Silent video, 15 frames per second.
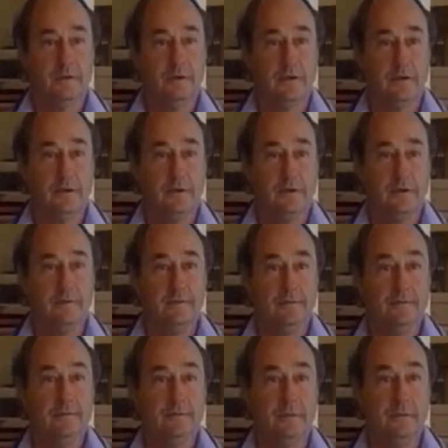
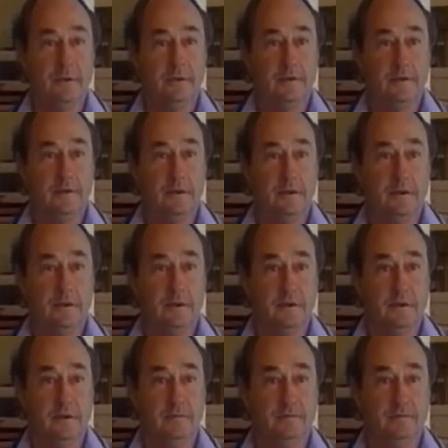had the manic attack.